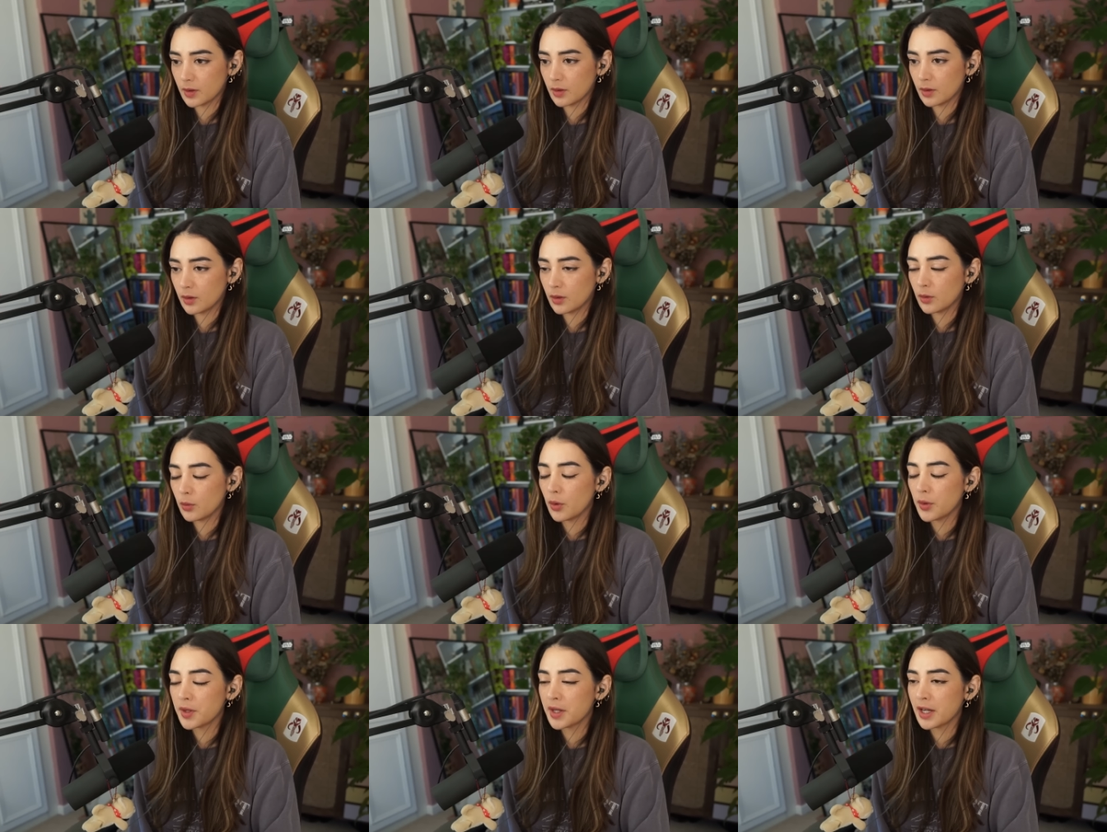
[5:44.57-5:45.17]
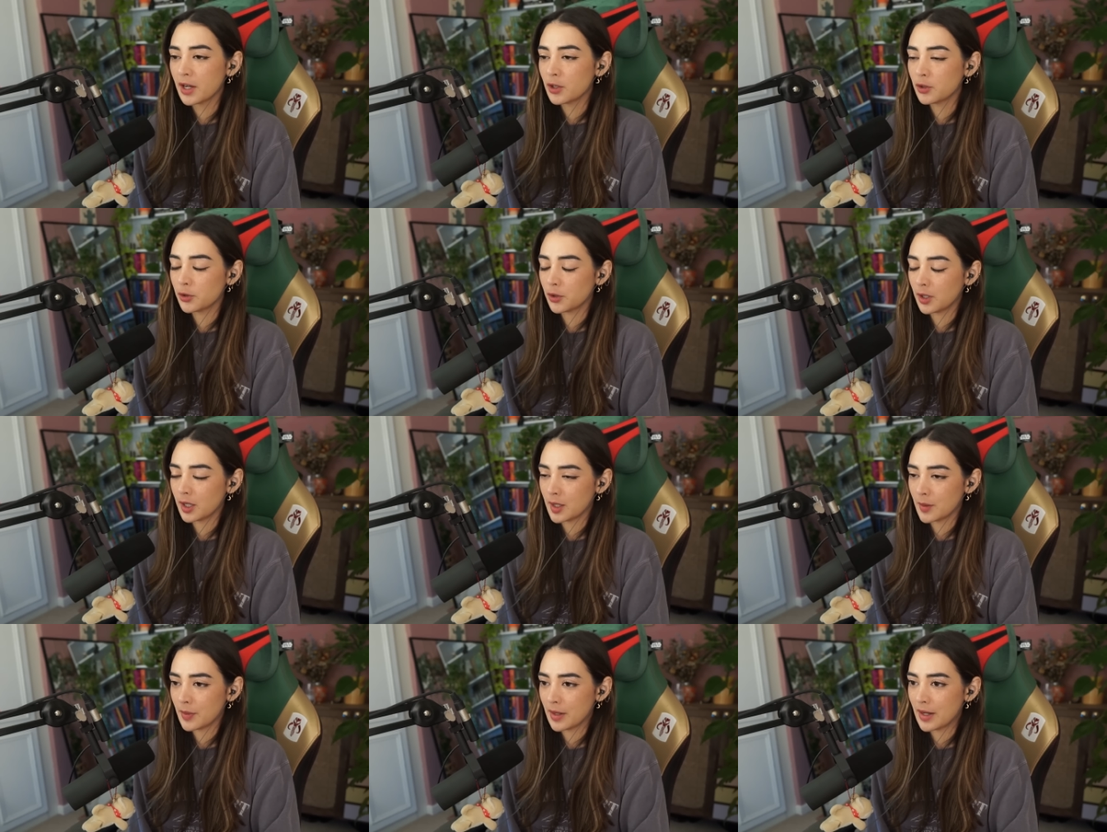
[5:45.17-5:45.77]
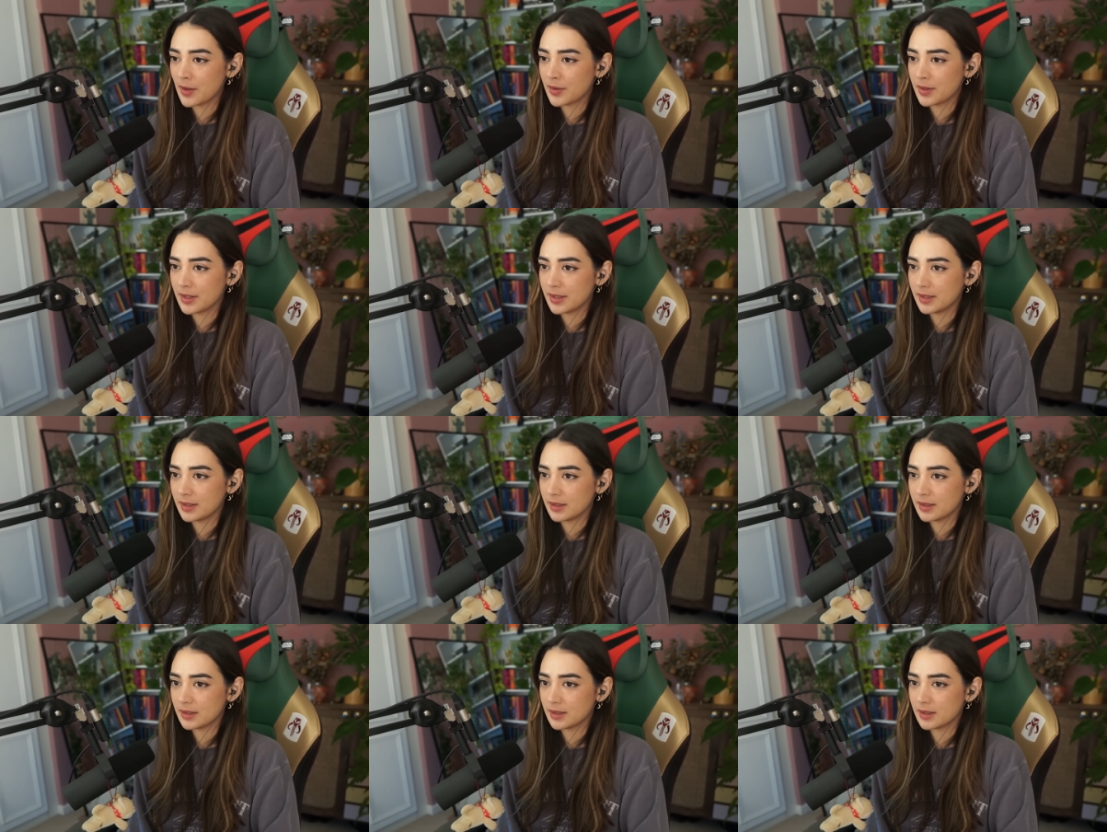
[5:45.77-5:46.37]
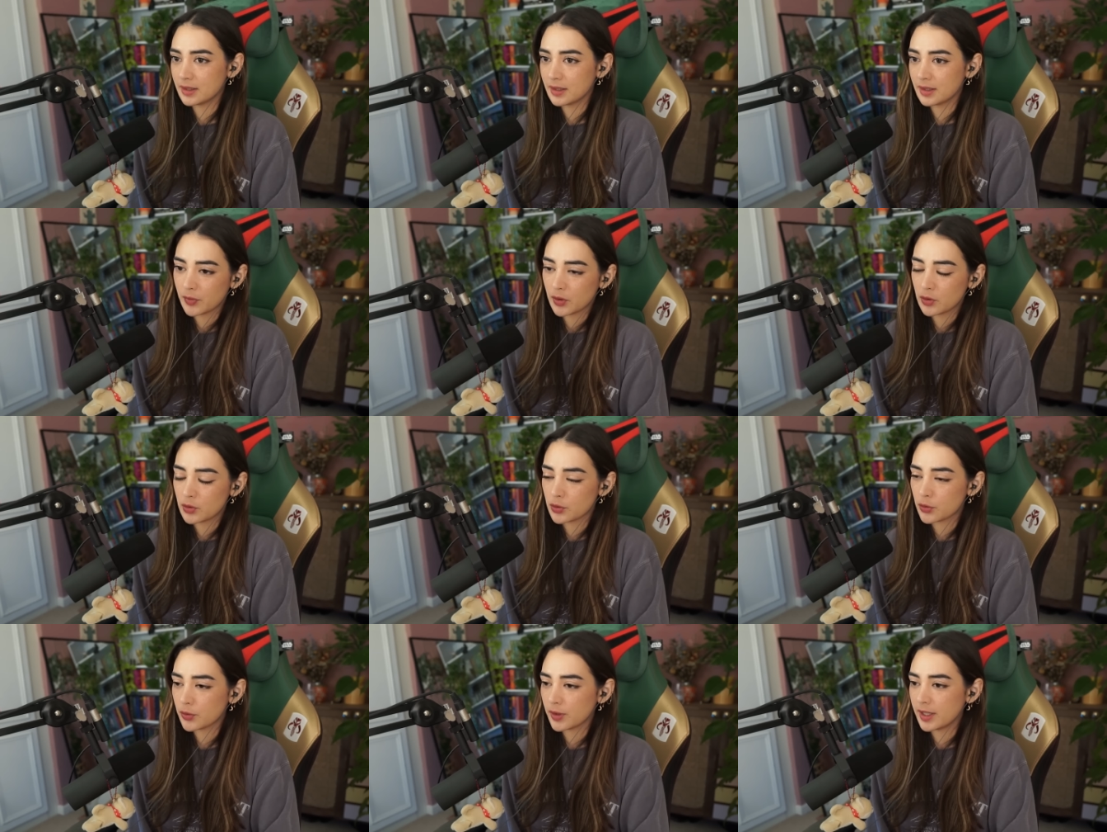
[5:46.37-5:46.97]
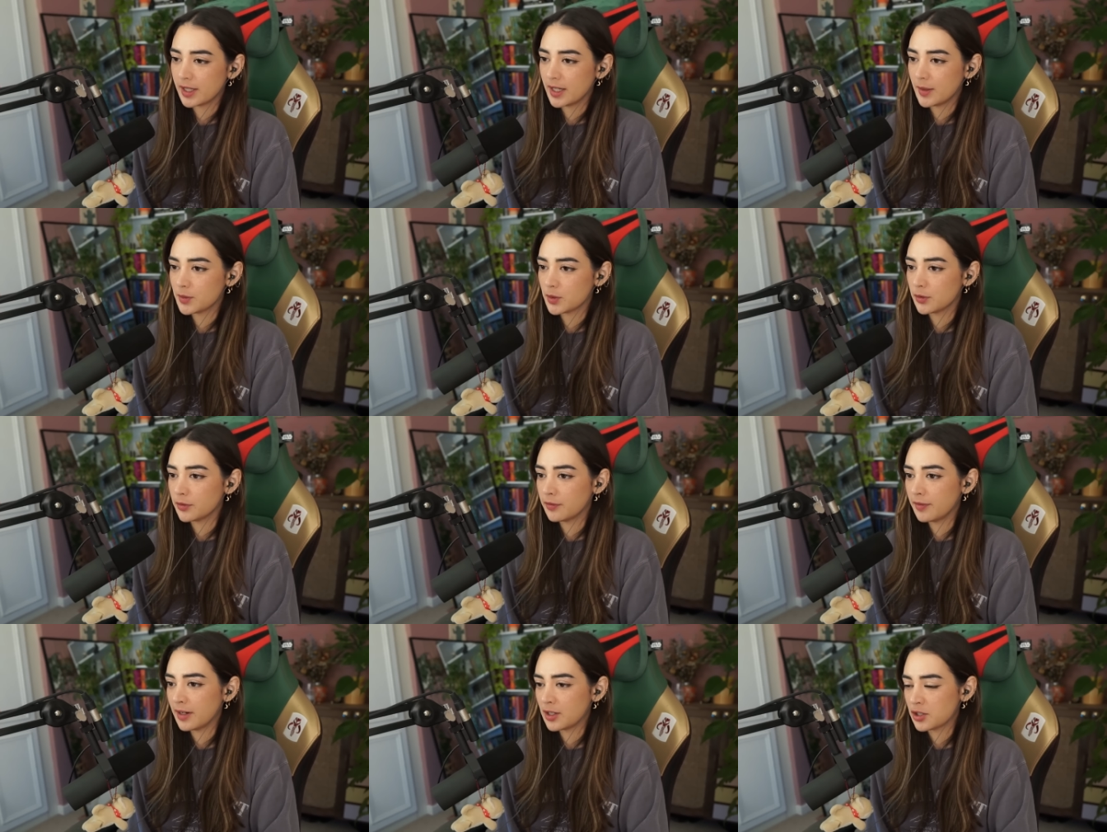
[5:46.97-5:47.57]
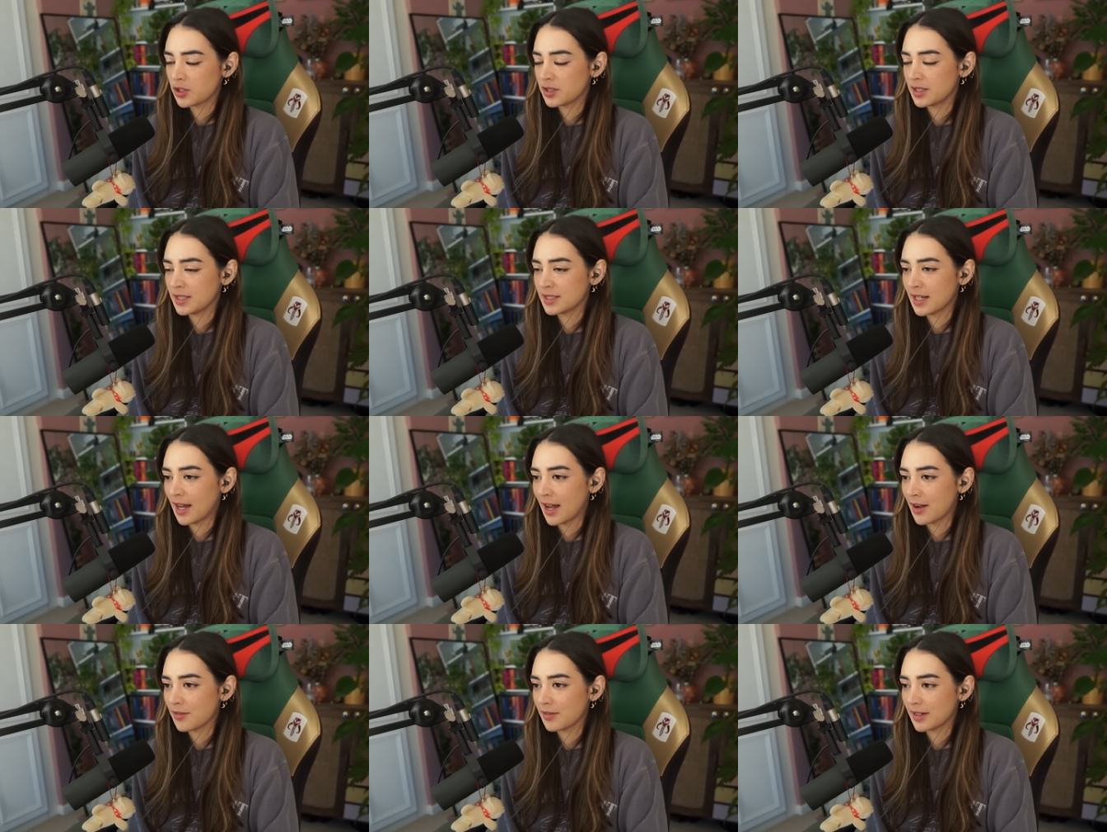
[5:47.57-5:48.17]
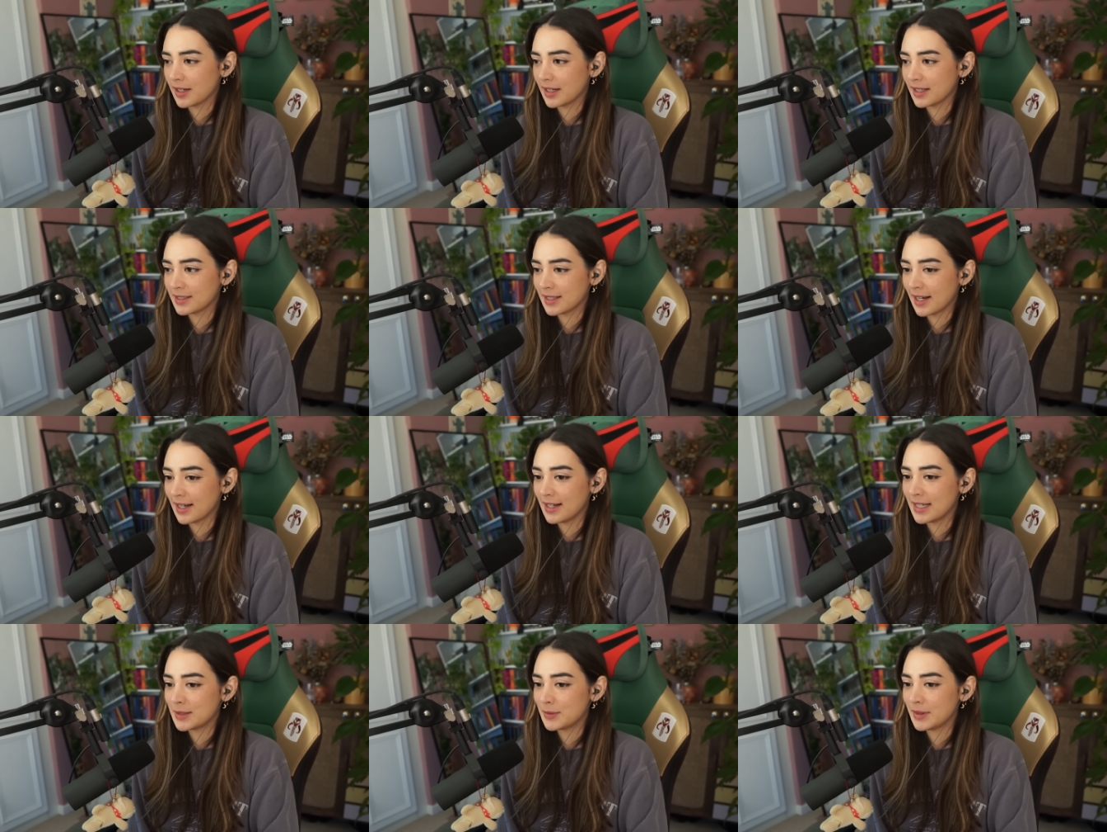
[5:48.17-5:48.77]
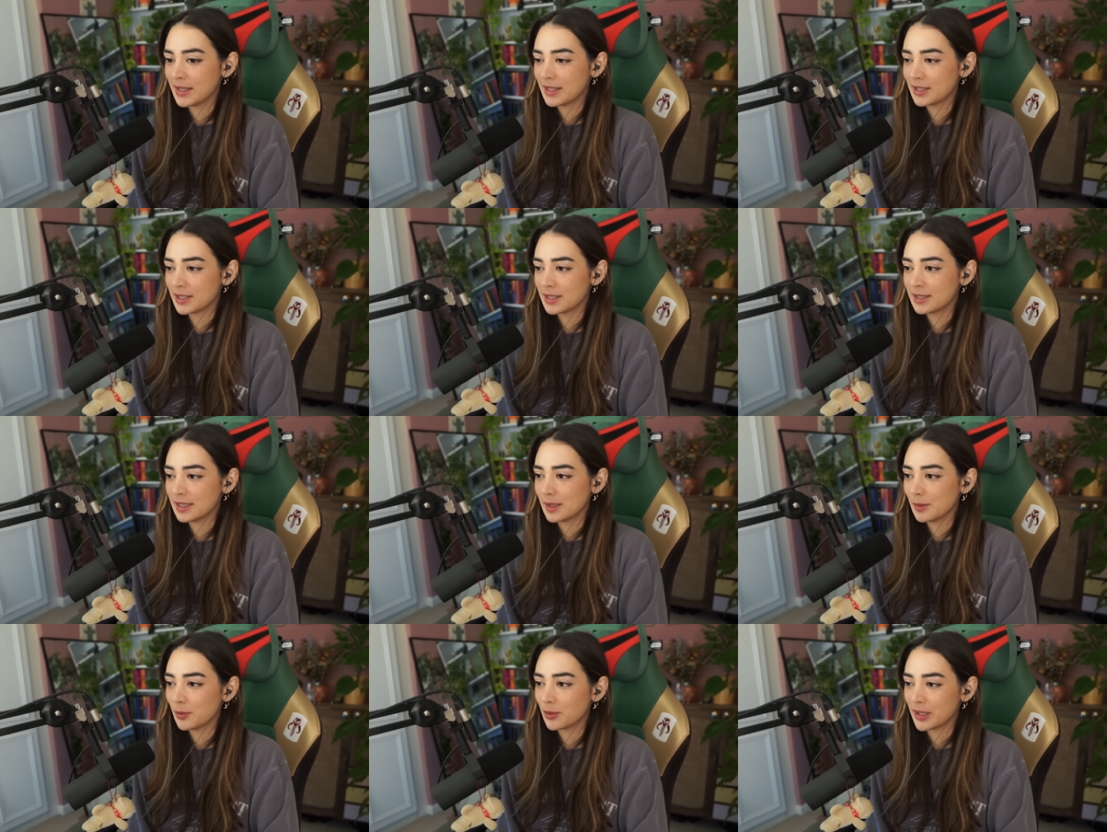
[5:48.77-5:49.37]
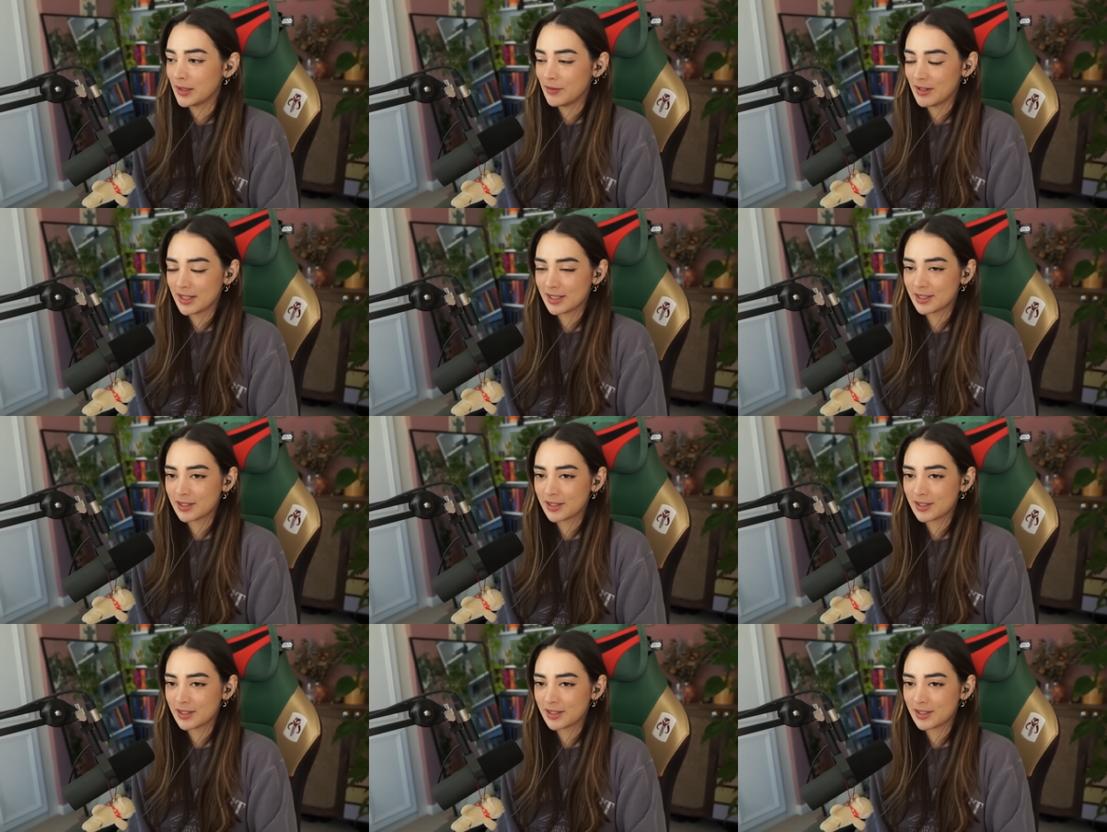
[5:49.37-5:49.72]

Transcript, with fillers: the one thing I do like about these dreams or visions he's having is that at least we get to see previous